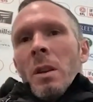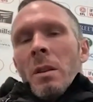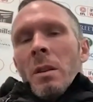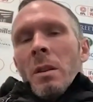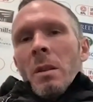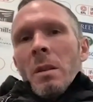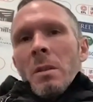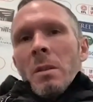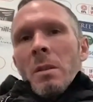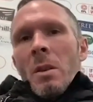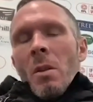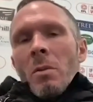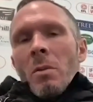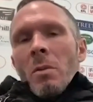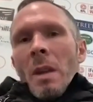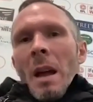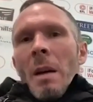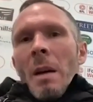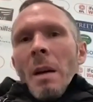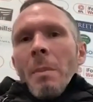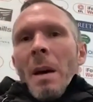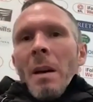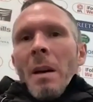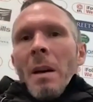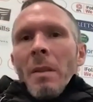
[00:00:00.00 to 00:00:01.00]
there's no doubt
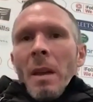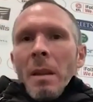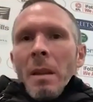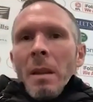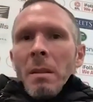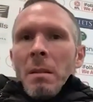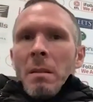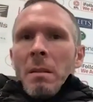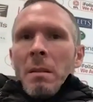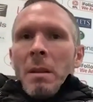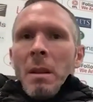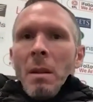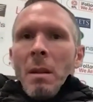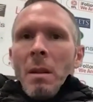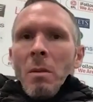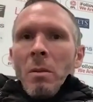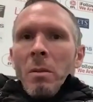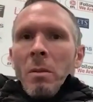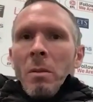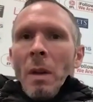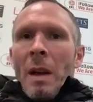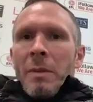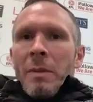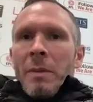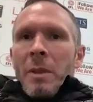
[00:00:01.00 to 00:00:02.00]
about that, you know,
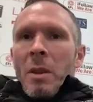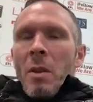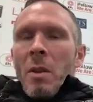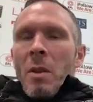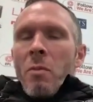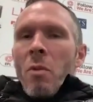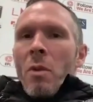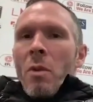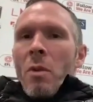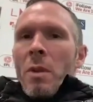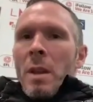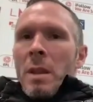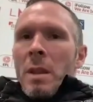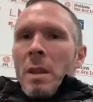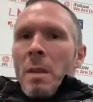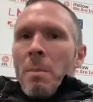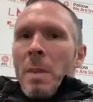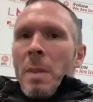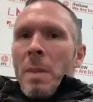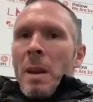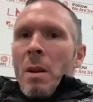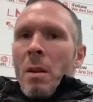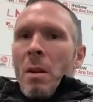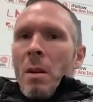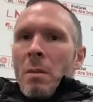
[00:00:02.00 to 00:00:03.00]
after the run that they've
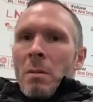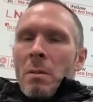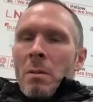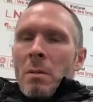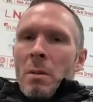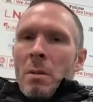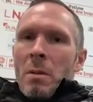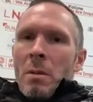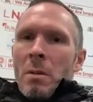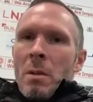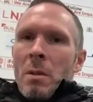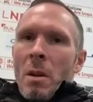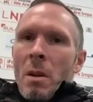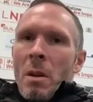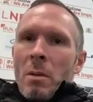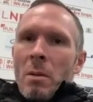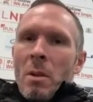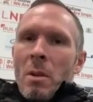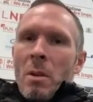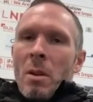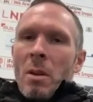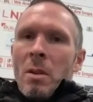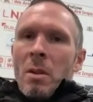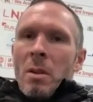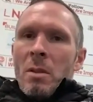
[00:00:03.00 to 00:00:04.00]
been on,
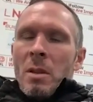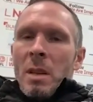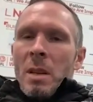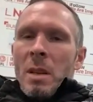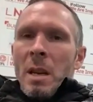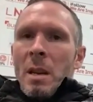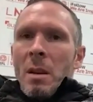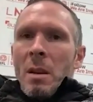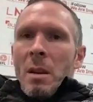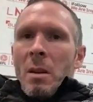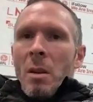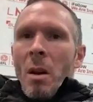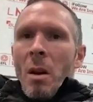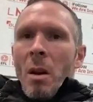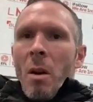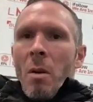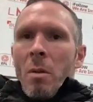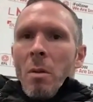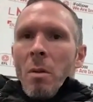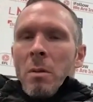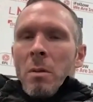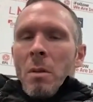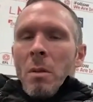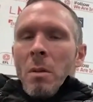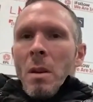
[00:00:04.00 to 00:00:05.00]
not conceding a
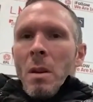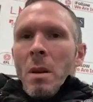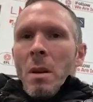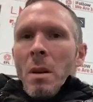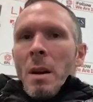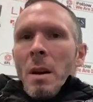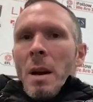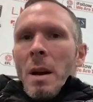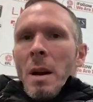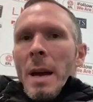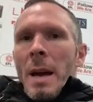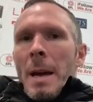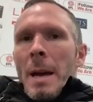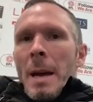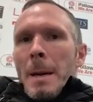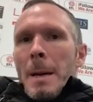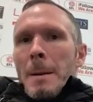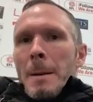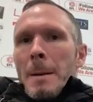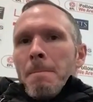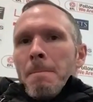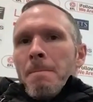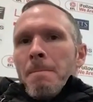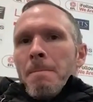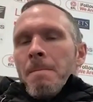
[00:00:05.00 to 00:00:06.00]
goal,
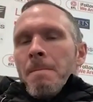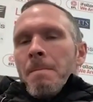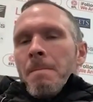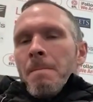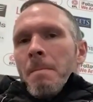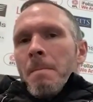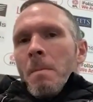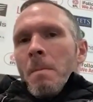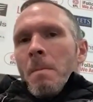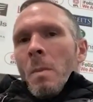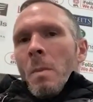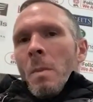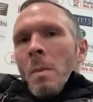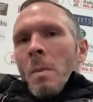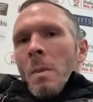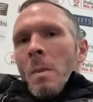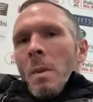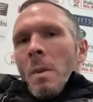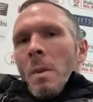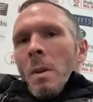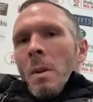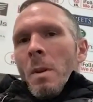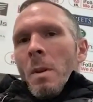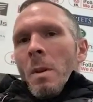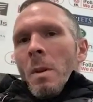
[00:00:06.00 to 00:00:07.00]

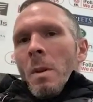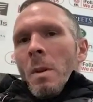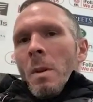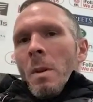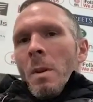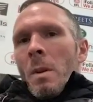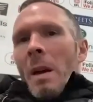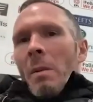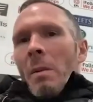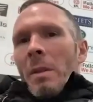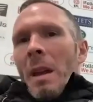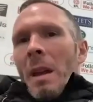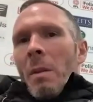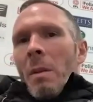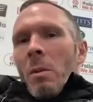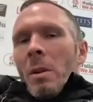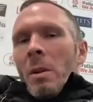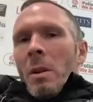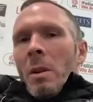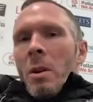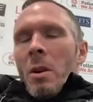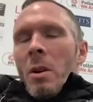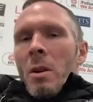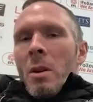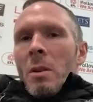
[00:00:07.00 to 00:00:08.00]
you know, that will
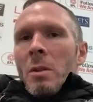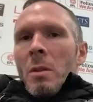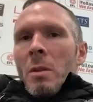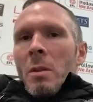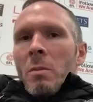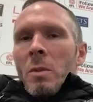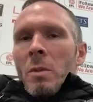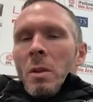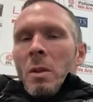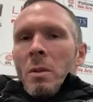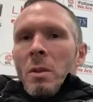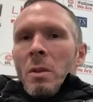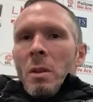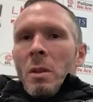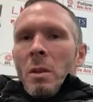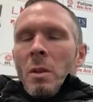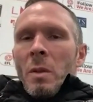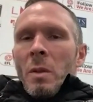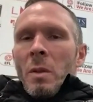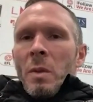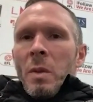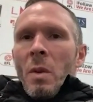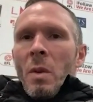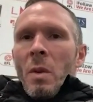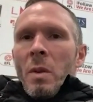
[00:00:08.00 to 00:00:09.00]
hurt them to
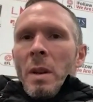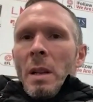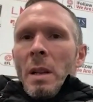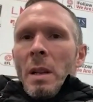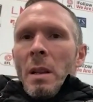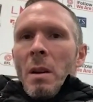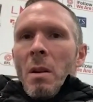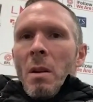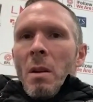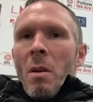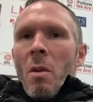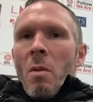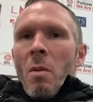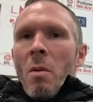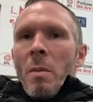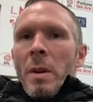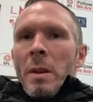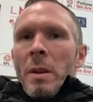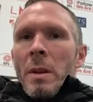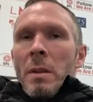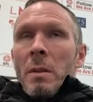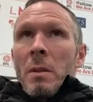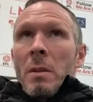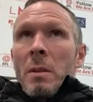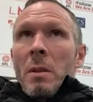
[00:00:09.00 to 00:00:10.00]
lose 4-0 at home.
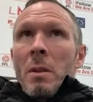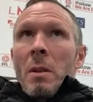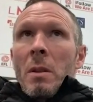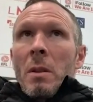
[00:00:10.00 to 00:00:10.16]
And